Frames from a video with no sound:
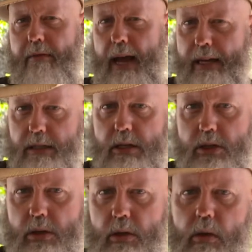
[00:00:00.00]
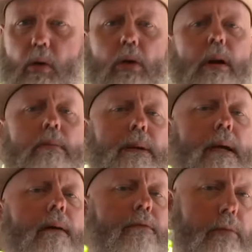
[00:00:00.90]
access to or I'll be
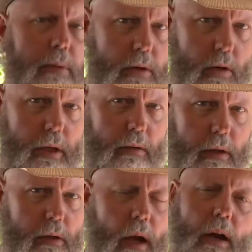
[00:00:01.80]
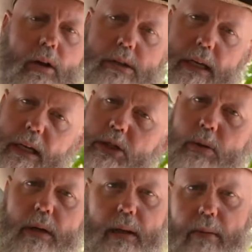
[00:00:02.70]
comfortable cooking with, because each
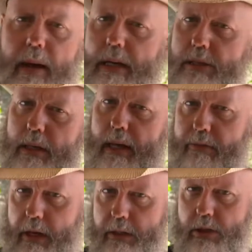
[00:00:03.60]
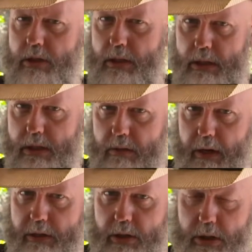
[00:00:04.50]
one of them has advantages and
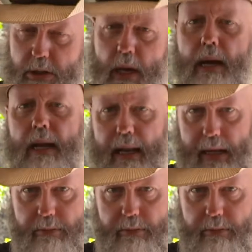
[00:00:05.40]
disadvantages. Let